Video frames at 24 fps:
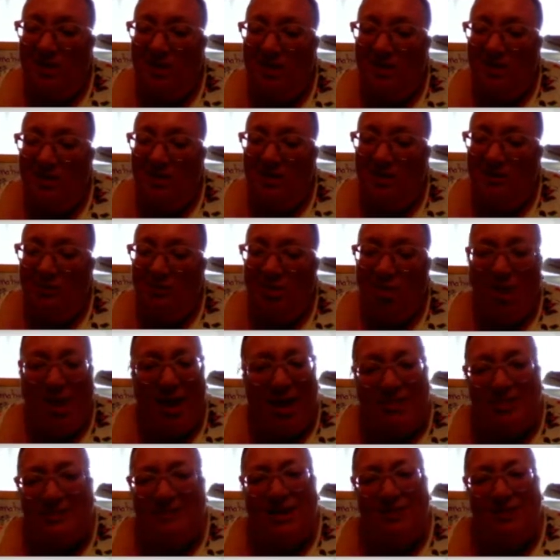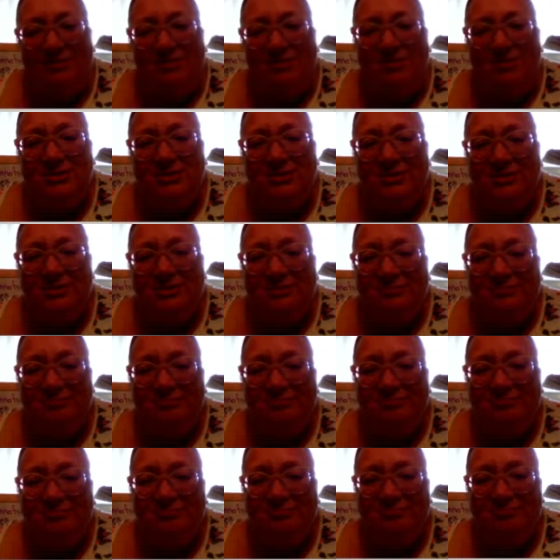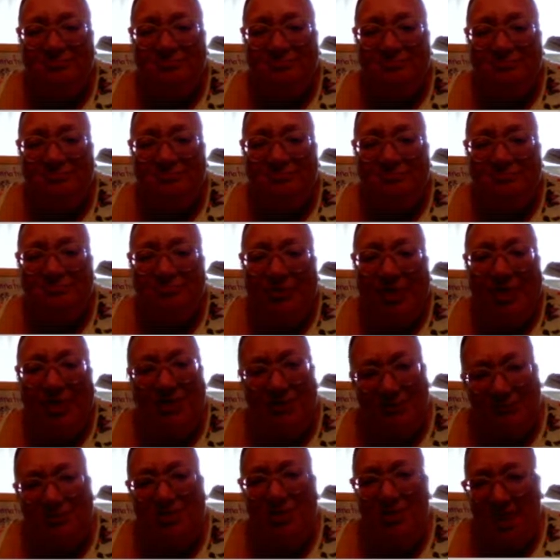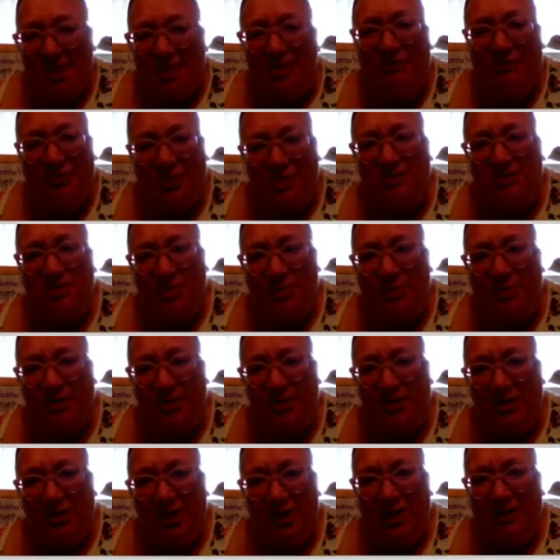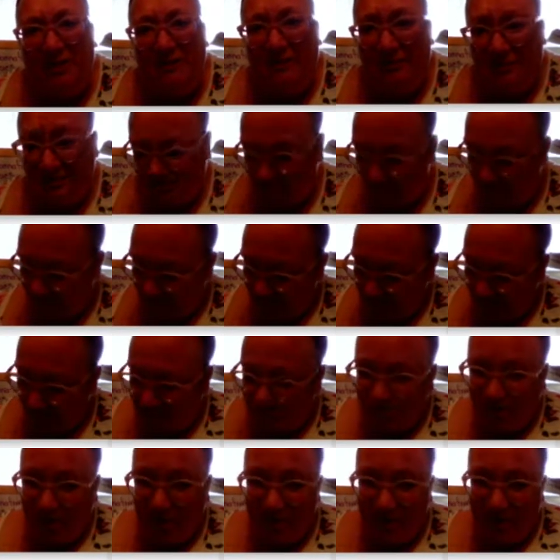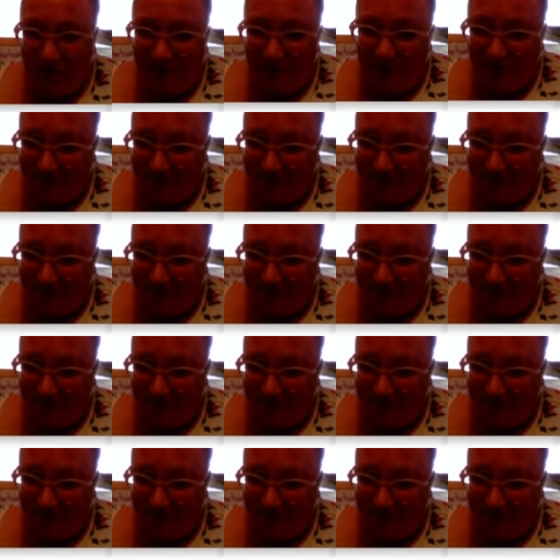Well, that sounds like the benefits are pretty good. So I'm going to write down